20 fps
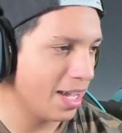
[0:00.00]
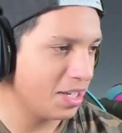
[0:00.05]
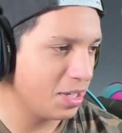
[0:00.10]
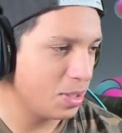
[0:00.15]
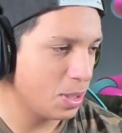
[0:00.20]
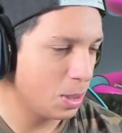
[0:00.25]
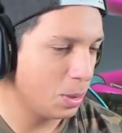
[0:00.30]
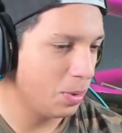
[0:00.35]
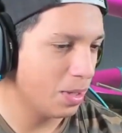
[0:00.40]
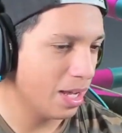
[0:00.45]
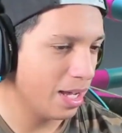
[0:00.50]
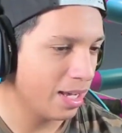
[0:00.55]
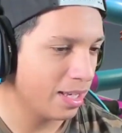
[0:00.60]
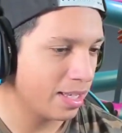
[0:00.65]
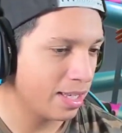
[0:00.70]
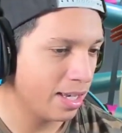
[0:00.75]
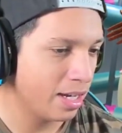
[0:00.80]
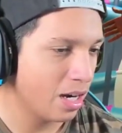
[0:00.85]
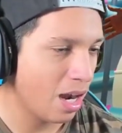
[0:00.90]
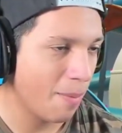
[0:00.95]
I do
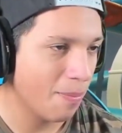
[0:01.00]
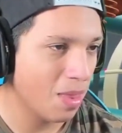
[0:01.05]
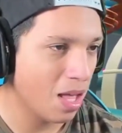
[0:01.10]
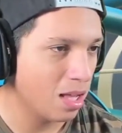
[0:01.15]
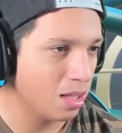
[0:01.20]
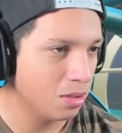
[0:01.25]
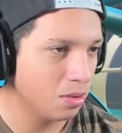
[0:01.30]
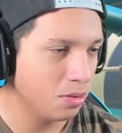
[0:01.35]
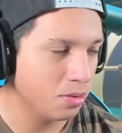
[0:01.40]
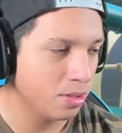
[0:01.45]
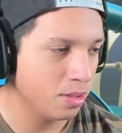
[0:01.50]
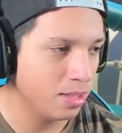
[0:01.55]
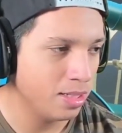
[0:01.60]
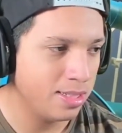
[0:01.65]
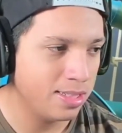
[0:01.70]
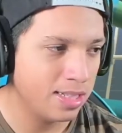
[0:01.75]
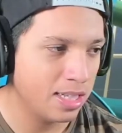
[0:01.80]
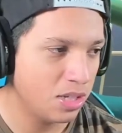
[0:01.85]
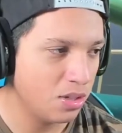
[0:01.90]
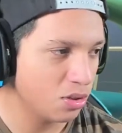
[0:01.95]
not care. I'm not losing.
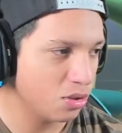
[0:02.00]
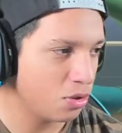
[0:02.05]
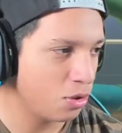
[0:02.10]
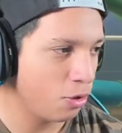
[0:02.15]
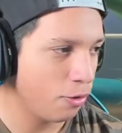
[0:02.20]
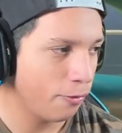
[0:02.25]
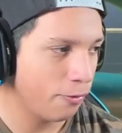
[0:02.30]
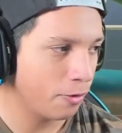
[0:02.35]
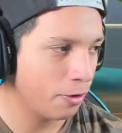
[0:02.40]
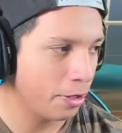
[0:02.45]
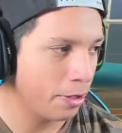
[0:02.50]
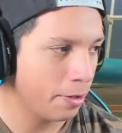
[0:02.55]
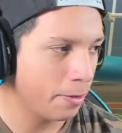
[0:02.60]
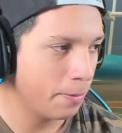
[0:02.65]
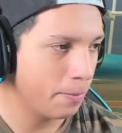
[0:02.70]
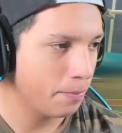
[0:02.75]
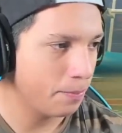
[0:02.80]
These kids are too free.